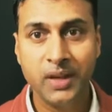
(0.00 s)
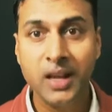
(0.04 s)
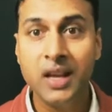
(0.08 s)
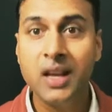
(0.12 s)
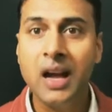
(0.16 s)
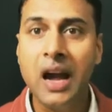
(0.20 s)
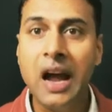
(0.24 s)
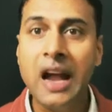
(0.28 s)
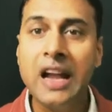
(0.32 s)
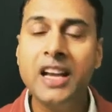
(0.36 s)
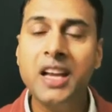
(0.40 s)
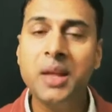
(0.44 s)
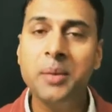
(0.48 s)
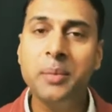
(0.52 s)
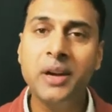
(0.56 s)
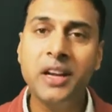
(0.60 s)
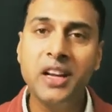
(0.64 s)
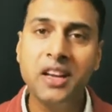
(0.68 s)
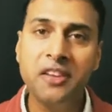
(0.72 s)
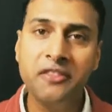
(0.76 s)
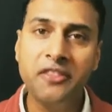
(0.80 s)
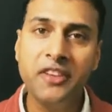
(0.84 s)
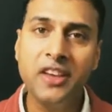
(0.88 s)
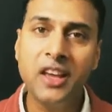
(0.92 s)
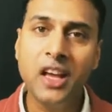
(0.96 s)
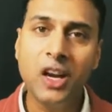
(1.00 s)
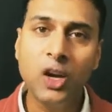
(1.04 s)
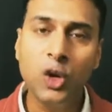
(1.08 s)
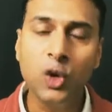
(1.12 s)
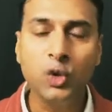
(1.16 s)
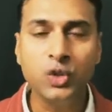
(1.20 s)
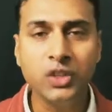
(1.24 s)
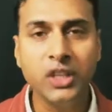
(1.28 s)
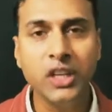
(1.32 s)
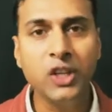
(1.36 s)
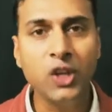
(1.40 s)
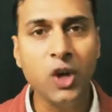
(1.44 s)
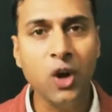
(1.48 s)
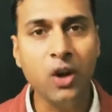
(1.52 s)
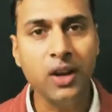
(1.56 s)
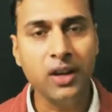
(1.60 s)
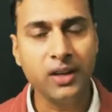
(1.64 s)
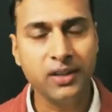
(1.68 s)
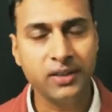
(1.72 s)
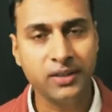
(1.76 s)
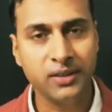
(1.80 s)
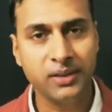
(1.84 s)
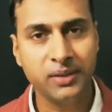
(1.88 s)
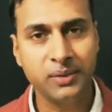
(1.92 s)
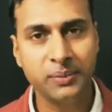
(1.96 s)
Ultimately, we are losing dollars.
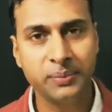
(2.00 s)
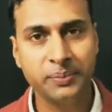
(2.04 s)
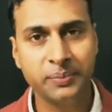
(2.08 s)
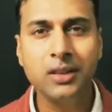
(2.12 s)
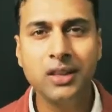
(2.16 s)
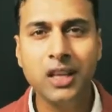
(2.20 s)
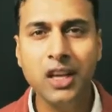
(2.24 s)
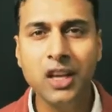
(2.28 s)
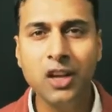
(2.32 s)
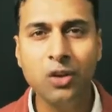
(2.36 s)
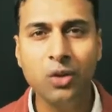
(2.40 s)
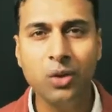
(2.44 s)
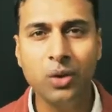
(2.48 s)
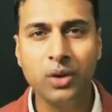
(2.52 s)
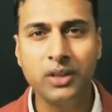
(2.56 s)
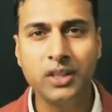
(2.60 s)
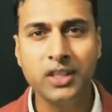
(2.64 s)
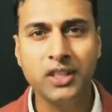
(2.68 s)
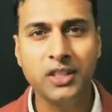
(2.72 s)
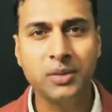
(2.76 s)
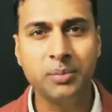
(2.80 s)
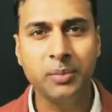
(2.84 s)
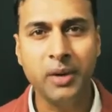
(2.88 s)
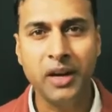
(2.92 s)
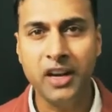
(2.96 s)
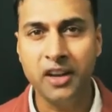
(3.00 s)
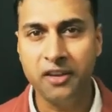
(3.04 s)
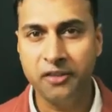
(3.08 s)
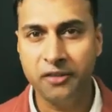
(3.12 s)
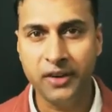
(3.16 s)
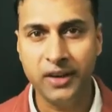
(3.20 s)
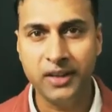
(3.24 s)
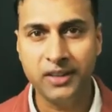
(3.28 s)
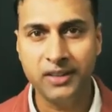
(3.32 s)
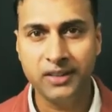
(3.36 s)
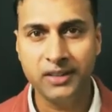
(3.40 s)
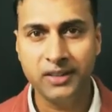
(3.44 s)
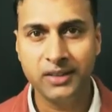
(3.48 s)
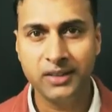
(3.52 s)
Think over this, my dear friends.